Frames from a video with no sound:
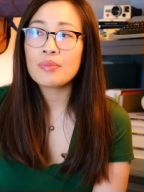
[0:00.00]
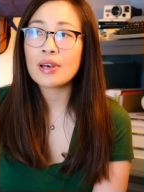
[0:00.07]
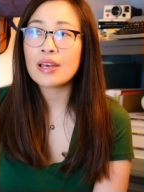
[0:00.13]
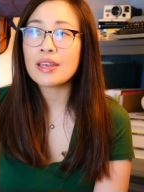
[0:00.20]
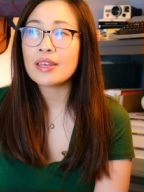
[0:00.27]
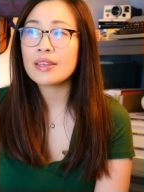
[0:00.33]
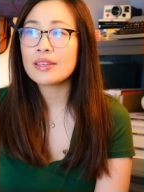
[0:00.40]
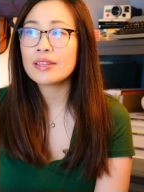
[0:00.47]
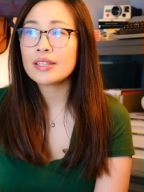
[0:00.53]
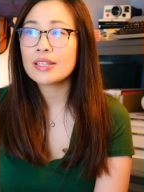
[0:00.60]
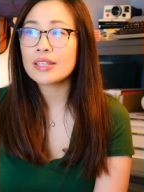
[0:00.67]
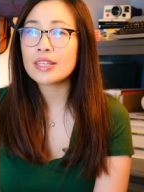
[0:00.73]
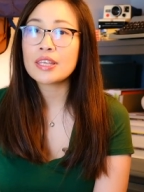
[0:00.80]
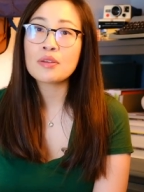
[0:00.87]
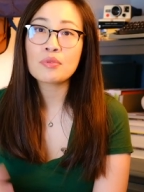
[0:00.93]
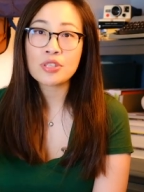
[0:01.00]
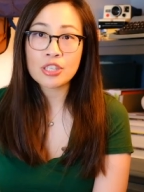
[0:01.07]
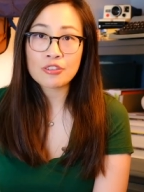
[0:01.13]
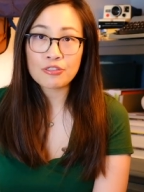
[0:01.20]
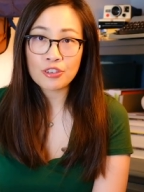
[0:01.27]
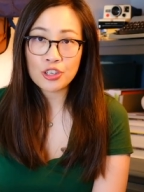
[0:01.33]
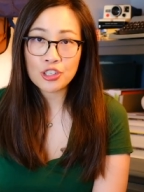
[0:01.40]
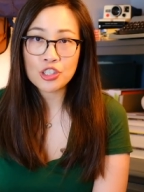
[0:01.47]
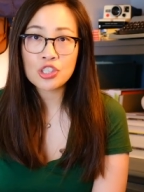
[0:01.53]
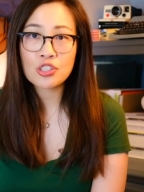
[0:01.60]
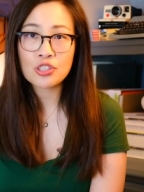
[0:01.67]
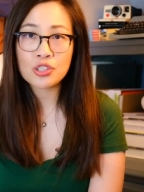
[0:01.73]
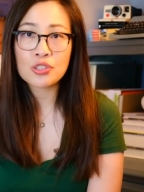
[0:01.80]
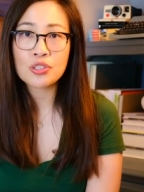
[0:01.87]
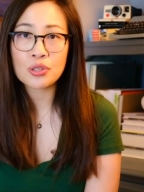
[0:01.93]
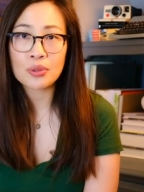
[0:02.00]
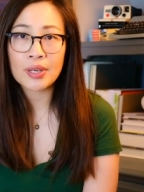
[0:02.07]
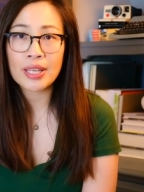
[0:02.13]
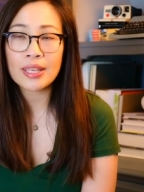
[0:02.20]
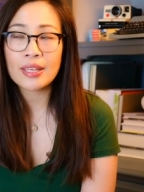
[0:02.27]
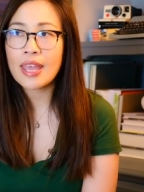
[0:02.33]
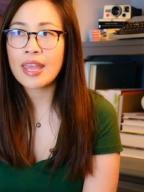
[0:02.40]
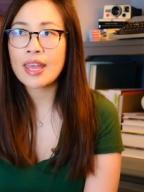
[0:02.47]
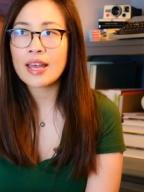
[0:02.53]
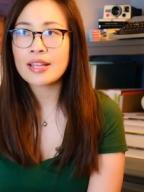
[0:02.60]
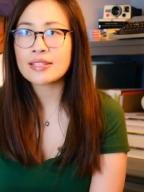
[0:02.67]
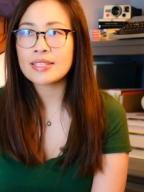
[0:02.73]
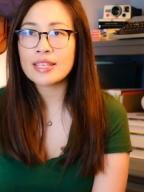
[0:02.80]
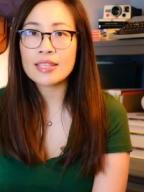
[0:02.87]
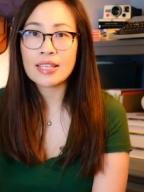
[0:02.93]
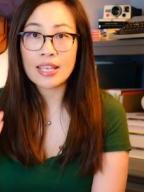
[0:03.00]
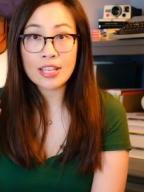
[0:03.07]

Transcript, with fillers: but he was the first to do it. And in the